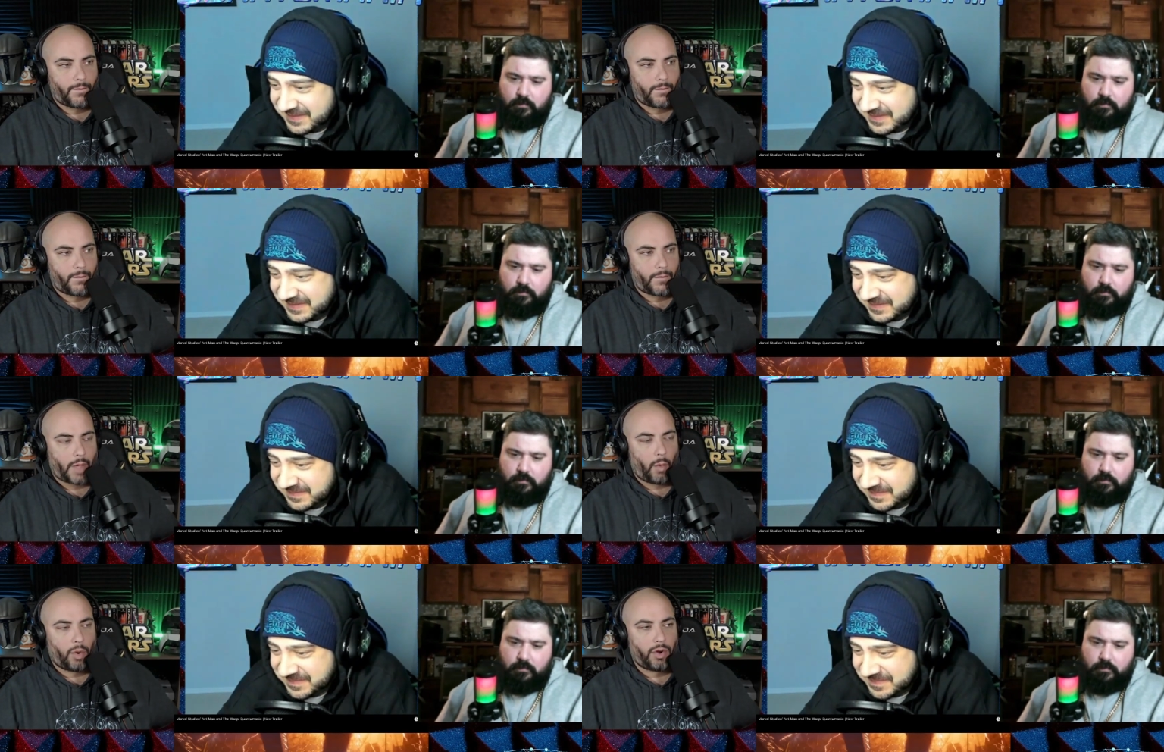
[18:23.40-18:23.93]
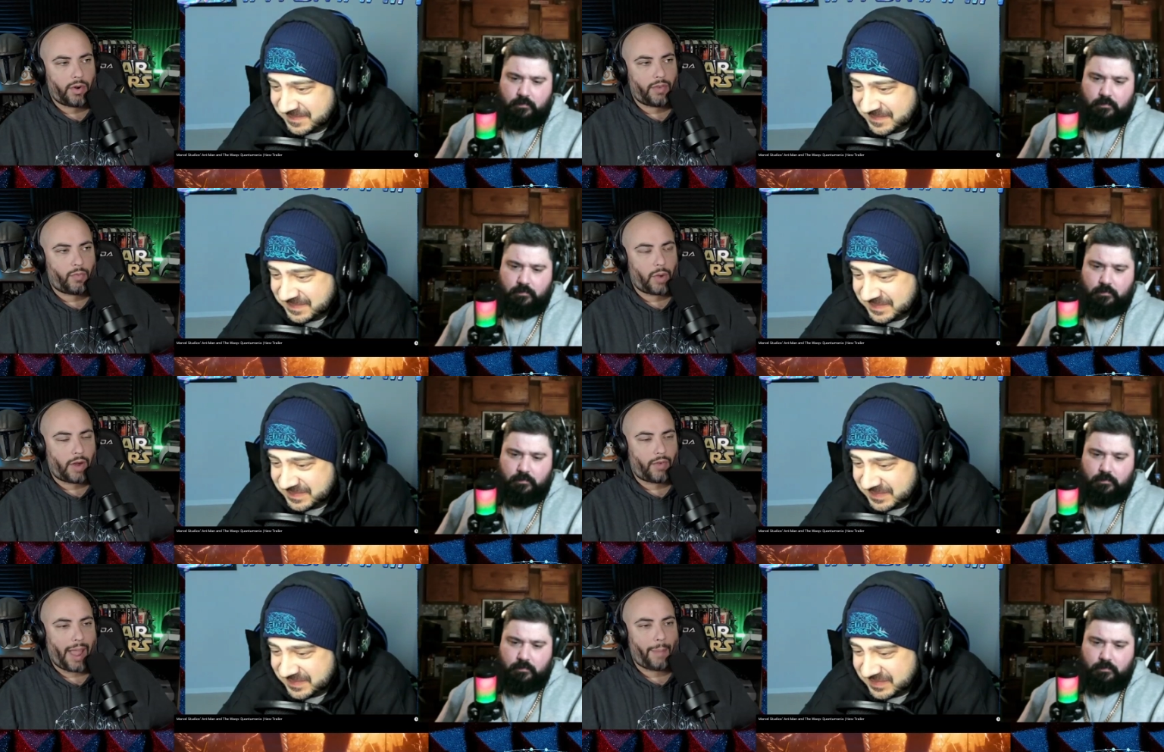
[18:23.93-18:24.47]
Speaker 1: I wonder if
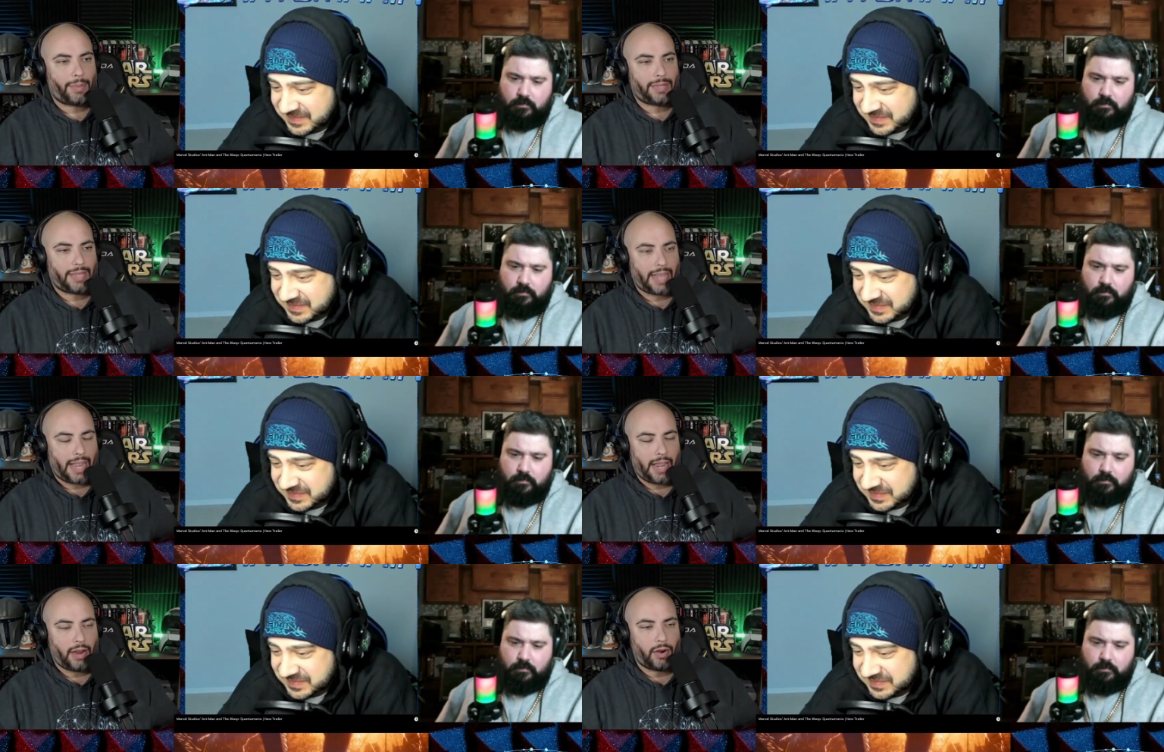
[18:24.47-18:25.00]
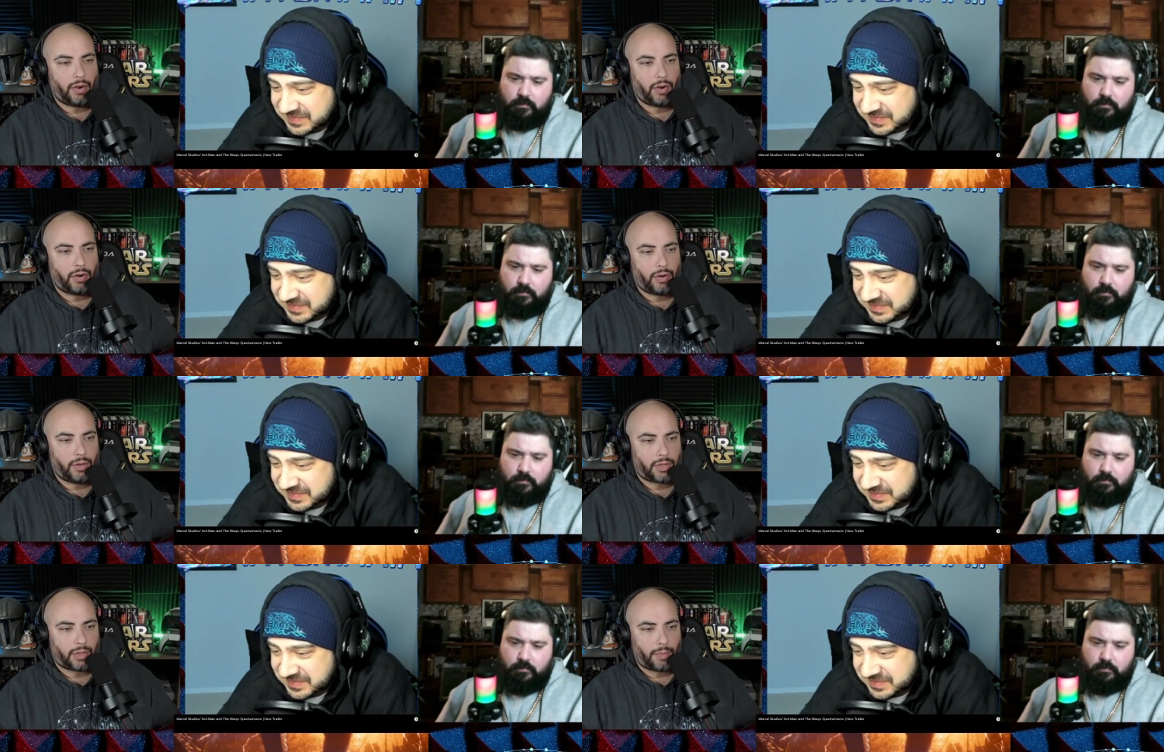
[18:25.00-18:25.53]
whatever happens here
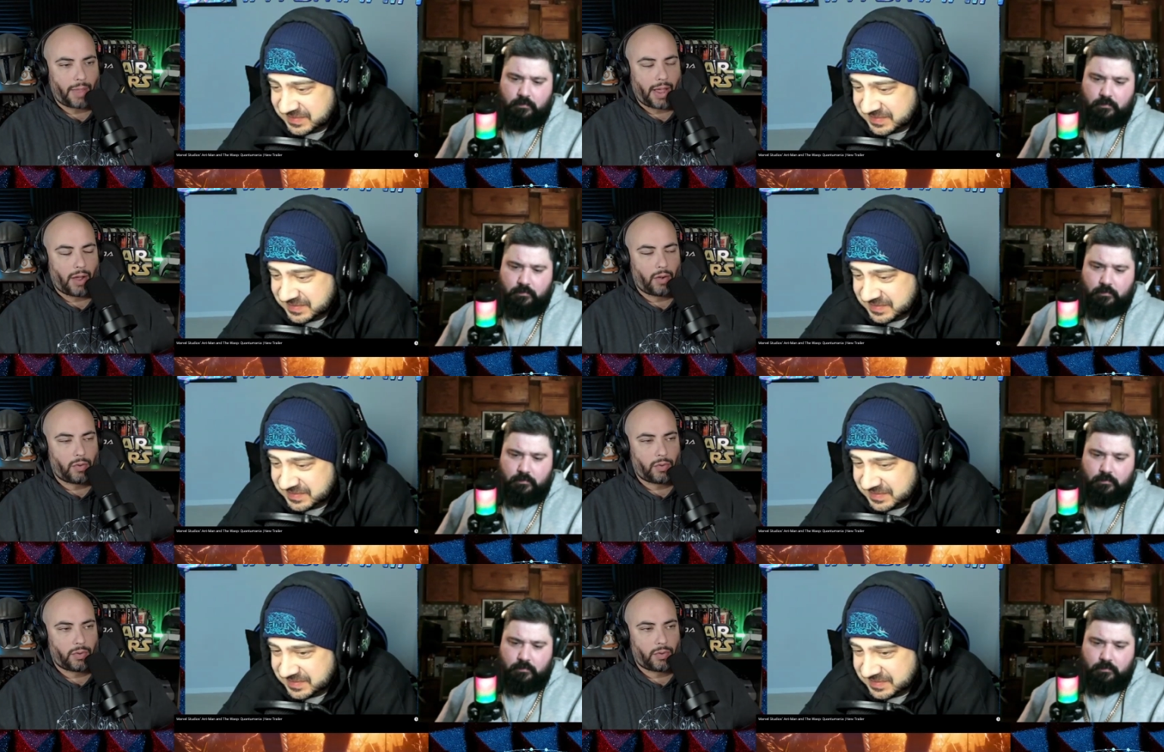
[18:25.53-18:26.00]
is somehow